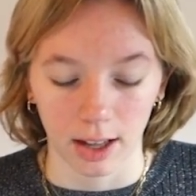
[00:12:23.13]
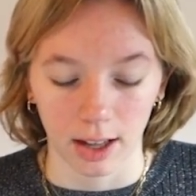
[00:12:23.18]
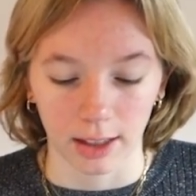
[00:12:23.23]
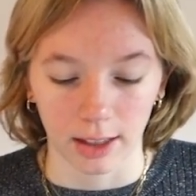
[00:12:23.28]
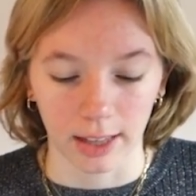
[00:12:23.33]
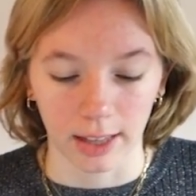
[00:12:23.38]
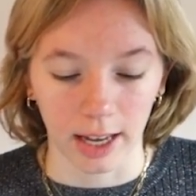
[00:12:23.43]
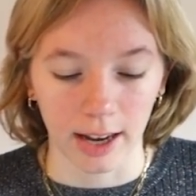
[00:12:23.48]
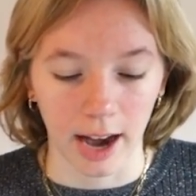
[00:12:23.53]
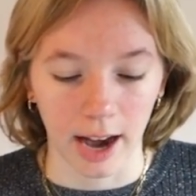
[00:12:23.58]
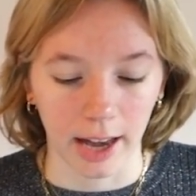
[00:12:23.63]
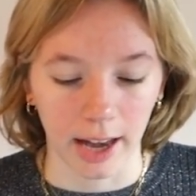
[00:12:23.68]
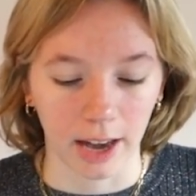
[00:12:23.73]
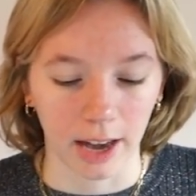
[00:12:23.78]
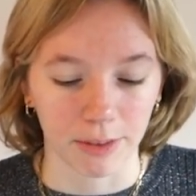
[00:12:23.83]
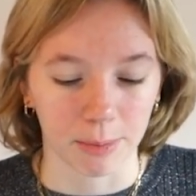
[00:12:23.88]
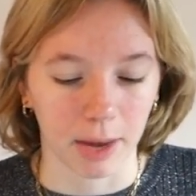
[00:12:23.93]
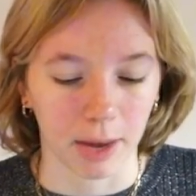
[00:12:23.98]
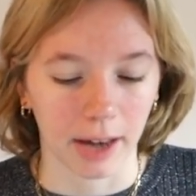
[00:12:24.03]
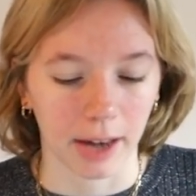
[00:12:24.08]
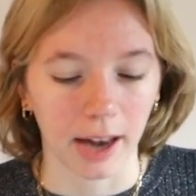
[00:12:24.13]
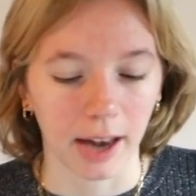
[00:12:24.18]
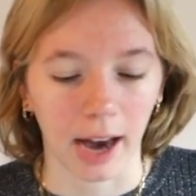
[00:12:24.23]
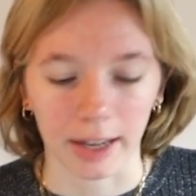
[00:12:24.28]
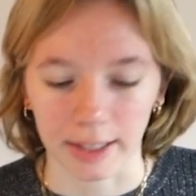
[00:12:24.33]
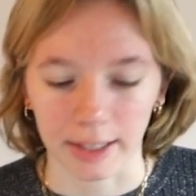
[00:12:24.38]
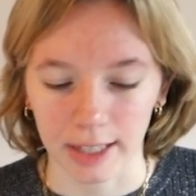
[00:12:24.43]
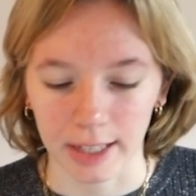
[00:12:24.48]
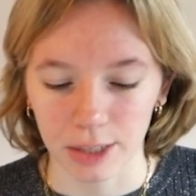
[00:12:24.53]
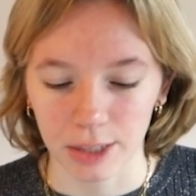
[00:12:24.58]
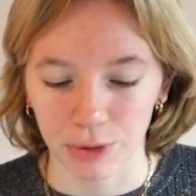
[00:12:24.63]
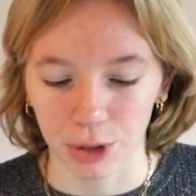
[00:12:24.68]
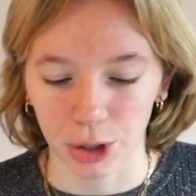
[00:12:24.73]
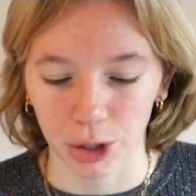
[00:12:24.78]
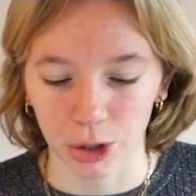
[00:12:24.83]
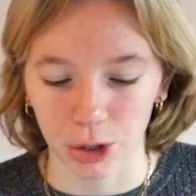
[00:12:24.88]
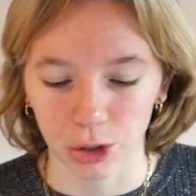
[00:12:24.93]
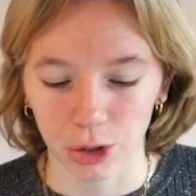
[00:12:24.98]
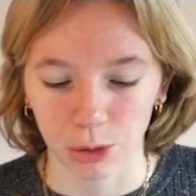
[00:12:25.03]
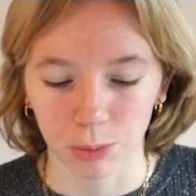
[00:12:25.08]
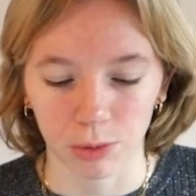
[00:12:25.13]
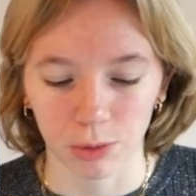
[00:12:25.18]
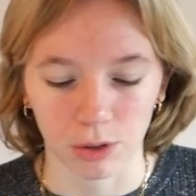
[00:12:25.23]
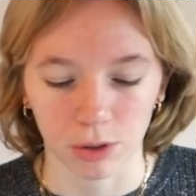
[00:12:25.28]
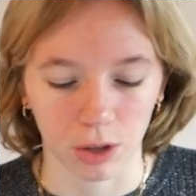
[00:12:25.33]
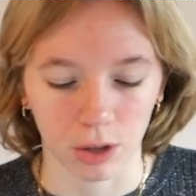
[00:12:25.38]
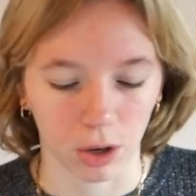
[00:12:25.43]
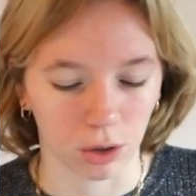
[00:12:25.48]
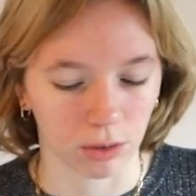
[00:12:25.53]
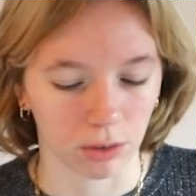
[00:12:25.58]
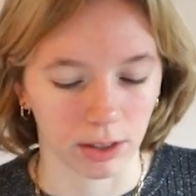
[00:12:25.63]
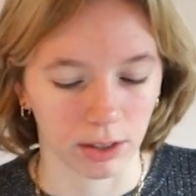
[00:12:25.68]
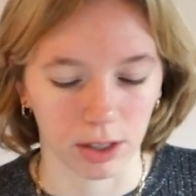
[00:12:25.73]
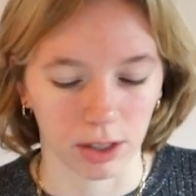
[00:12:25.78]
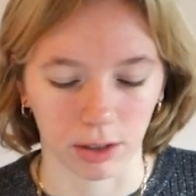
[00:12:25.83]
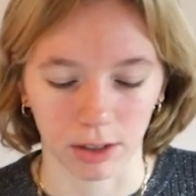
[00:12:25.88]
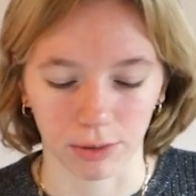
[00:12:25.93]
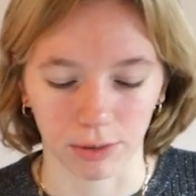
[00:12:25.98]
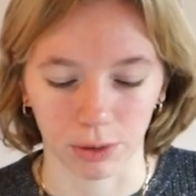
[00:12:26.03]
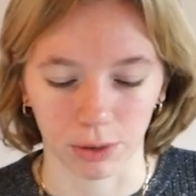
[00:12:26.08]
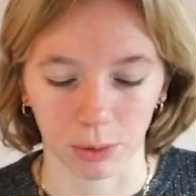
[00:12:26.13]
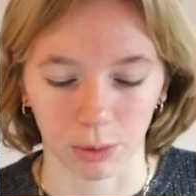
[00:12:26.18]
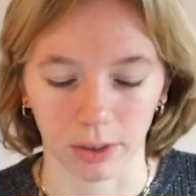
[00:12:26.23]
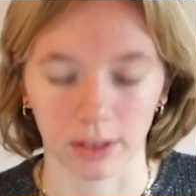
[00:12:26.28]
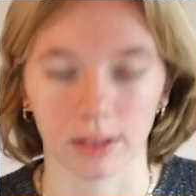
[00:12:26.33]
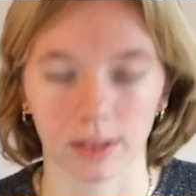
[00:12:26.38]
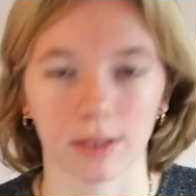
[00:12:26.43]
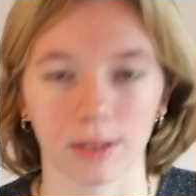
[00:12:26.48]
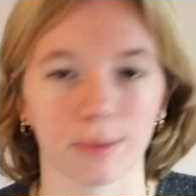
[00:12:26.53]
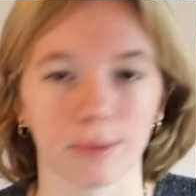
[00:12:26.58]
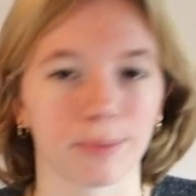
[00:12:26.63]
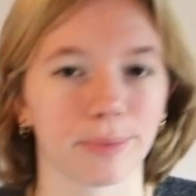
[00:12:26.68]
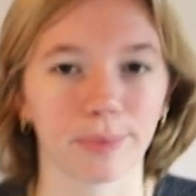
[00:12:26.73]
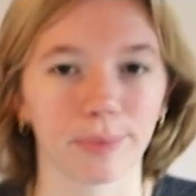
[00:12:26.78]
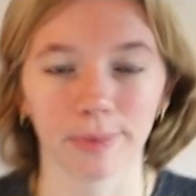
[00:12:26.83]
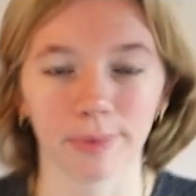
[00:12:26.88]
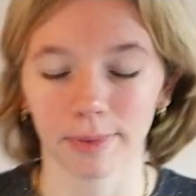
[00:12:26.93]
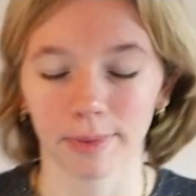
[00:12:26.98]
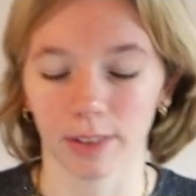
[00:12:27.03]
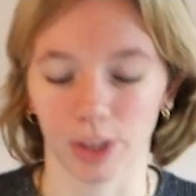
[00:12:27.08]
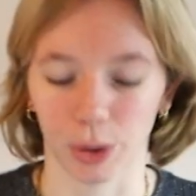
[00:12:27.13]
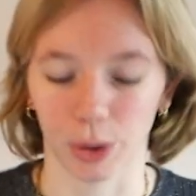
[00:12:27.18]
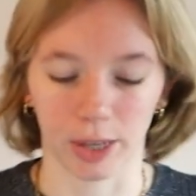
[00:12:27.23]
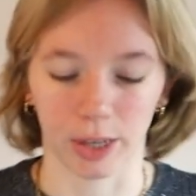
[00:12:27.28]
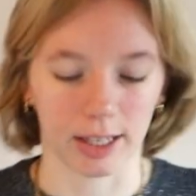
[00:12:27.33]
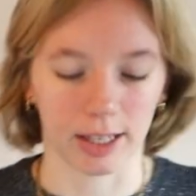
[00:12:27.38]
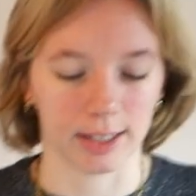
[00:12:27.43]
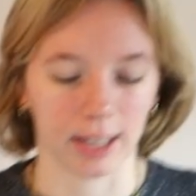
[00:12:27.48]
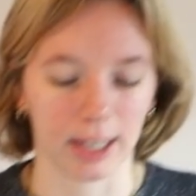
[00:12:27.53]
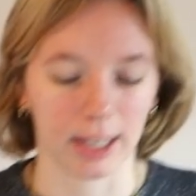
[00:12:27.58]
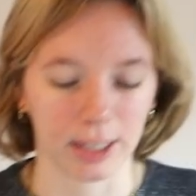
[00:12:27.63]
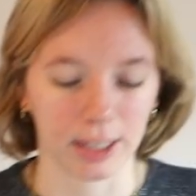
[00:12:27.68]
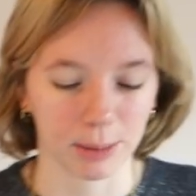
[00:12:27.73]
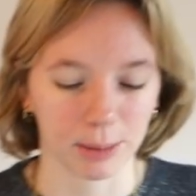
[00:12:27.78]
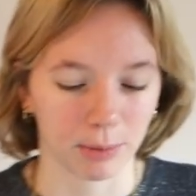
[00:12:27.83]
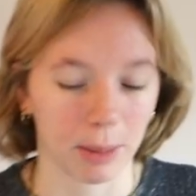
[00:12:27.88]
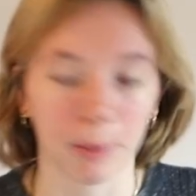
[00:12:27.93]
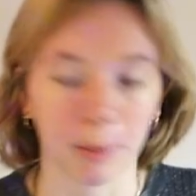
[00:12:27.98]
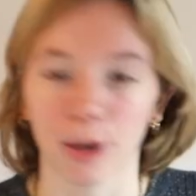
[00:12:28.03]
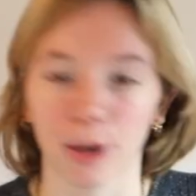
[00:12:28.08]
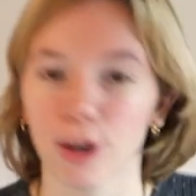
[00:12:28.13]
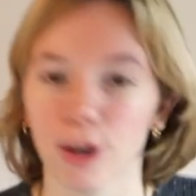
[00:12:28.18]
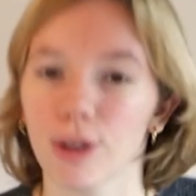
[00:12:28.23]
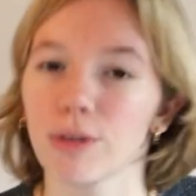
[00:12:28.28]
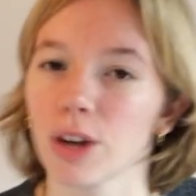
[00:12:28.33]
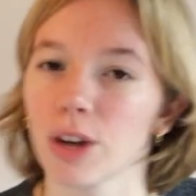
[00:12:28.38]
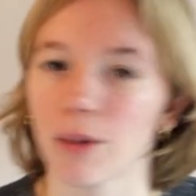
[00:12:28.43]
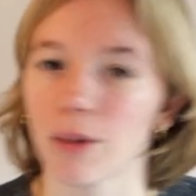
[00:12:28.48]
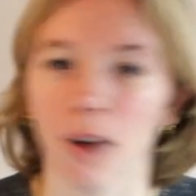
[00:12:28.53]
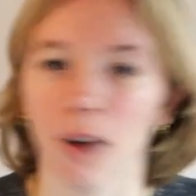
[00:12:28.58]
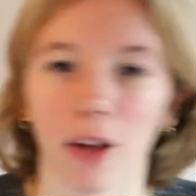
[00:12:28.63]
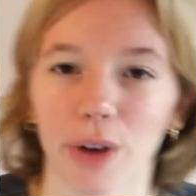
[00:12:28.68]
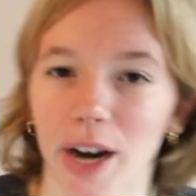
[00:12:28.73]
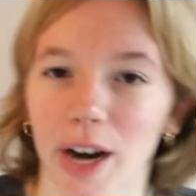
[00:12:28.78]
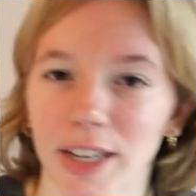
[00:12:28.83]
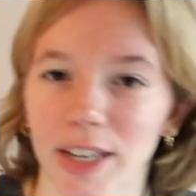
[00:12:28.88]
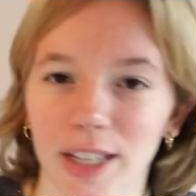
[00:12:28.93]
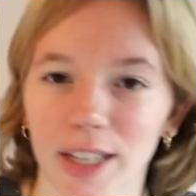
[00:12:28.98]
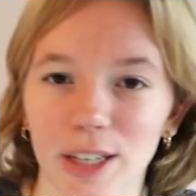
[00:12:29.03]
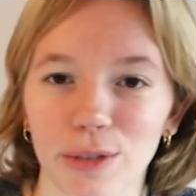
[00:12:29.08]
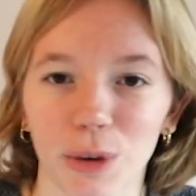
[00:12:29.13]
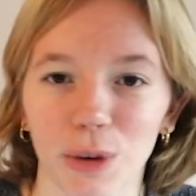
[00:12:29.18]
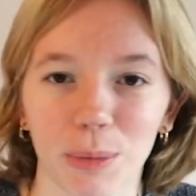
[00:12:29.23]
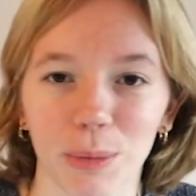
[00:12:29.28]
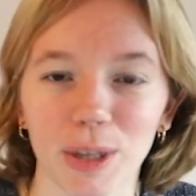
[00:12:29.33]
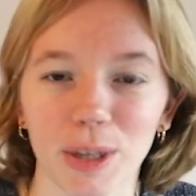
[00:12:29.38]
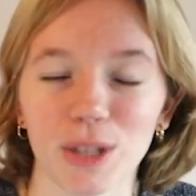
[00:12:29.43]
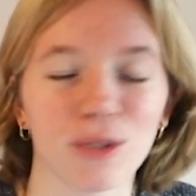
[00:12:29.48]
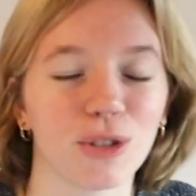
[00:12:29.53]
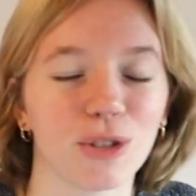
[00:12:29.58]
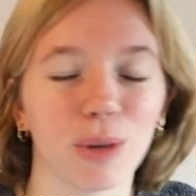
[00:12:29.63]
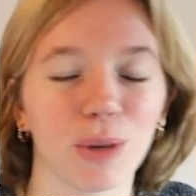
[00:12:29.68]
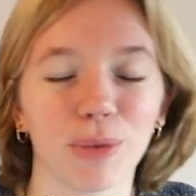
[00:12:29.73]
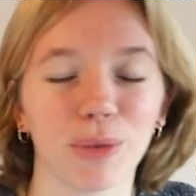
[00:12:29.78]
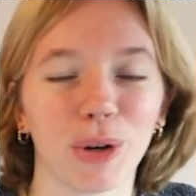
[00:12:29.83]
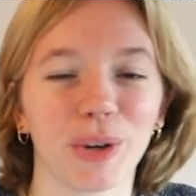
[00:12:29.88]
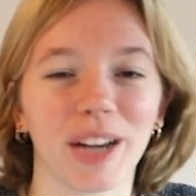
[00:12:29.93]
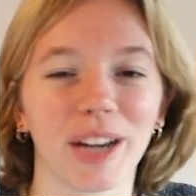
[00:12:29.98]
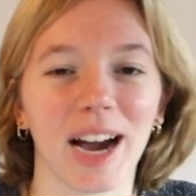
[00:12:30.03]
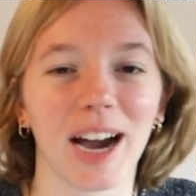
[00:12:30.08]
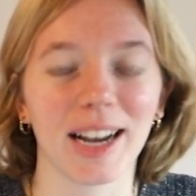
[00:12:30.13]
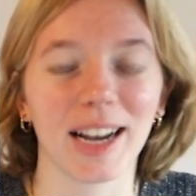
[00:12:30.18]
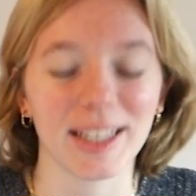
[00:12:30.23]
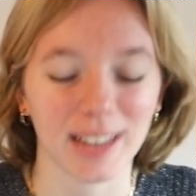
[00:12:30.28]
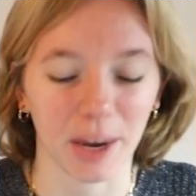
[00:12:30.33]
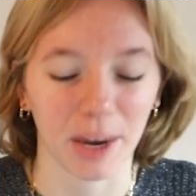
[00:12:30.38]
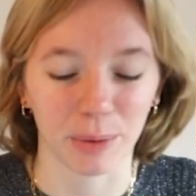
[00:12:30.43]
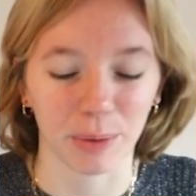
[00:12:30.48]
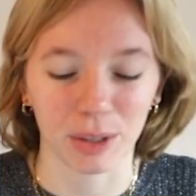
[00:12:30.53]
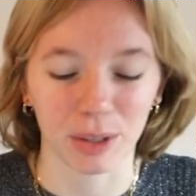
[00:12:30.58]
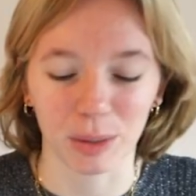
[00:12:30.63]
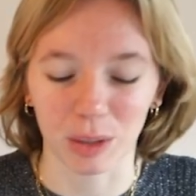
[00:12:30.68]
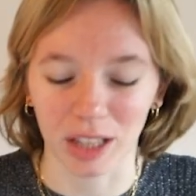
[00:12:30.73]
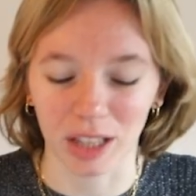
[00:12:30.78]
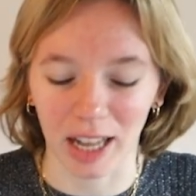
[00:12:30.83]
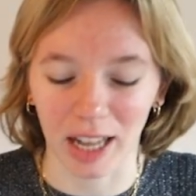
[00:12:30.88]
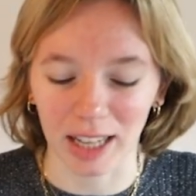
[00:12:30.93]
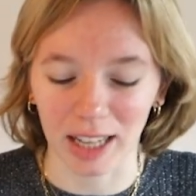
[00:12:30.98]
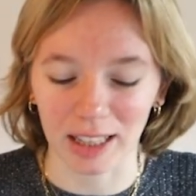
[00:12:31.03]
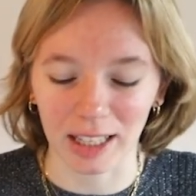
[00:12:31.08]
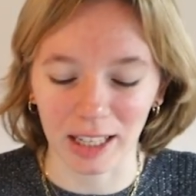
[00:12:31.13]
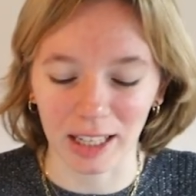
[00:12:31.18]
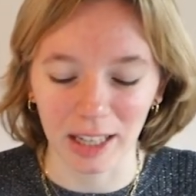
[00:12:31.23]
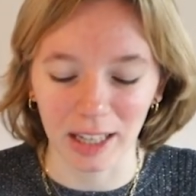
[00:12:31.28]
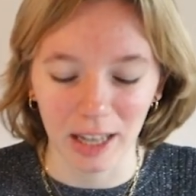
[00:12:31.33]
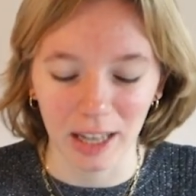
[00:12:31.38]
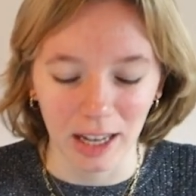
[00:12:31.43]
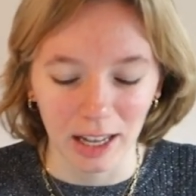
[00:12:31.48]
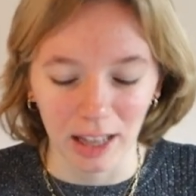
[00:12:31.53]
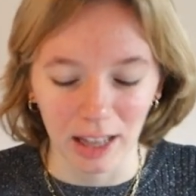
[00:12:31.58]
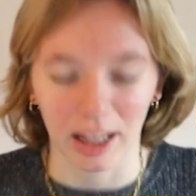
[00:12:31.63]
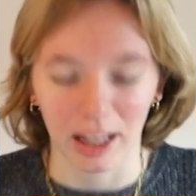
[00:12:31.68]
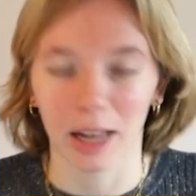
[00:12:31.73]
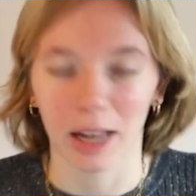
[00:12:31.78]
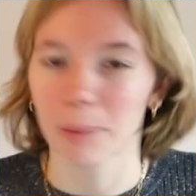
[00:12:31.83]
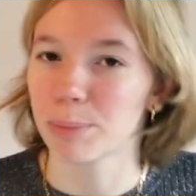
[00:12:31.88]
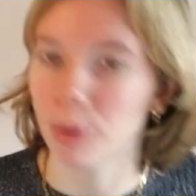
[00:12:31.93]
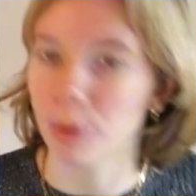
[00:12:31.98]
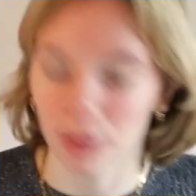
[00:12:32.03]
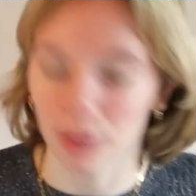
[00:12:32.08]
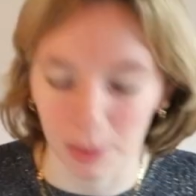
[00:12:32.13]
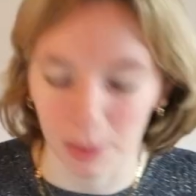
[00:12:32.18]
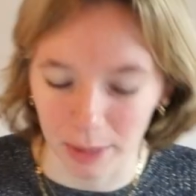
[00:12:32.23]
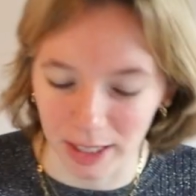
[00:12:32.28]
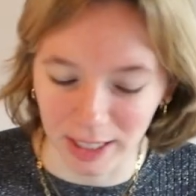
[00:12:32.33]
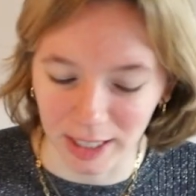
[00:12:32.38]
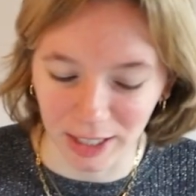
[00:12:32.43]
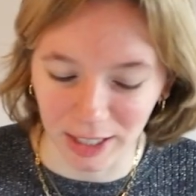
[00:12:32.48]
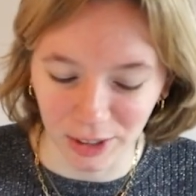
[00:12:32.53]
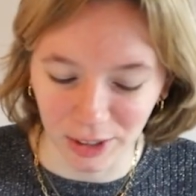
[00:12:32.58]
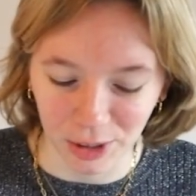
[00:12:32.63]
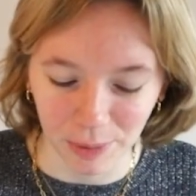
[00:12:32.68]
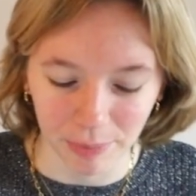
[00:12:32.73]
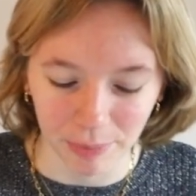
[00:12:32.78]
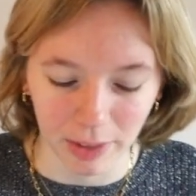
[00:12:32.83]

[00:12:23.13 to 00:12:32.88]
Then I have my ideas for YouTube. So these are different ones. You can see it. Let me know if you have other ideas for me to film here, guys. I would gladly like put them in here.